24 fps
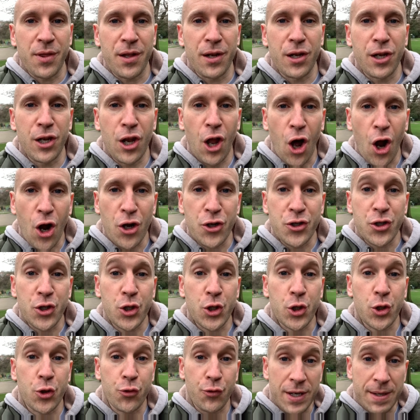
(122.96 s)
a large
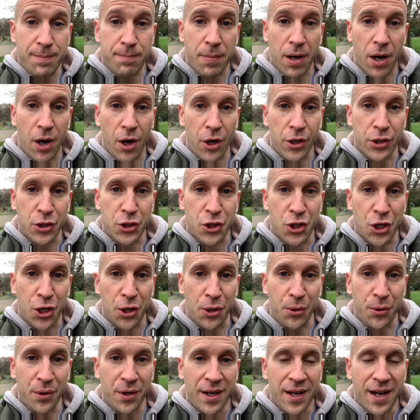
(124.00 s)
screen behind
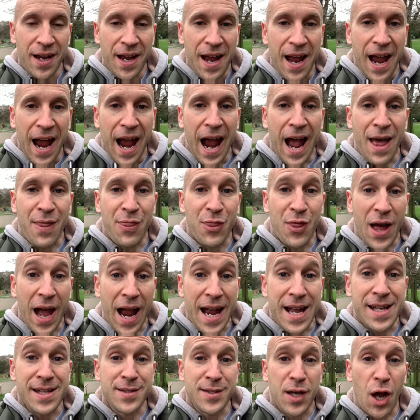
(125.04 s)
you and
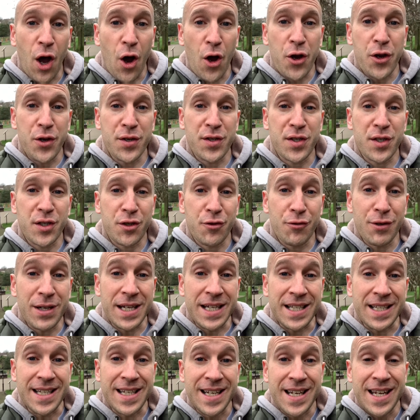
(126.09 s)
that entire
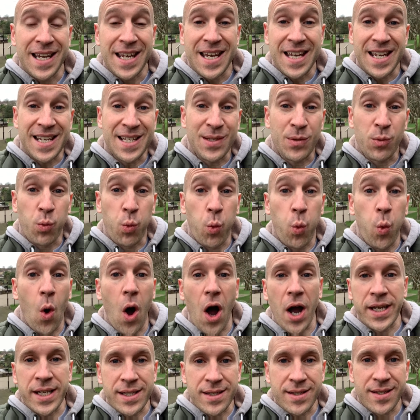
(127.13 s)
screen is
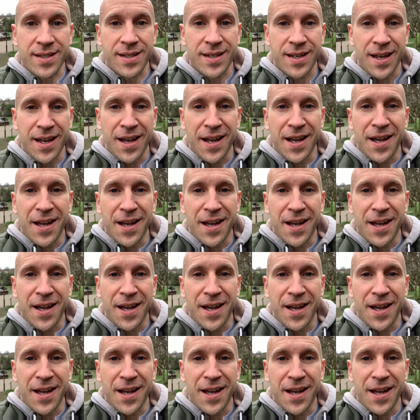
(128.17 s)
white,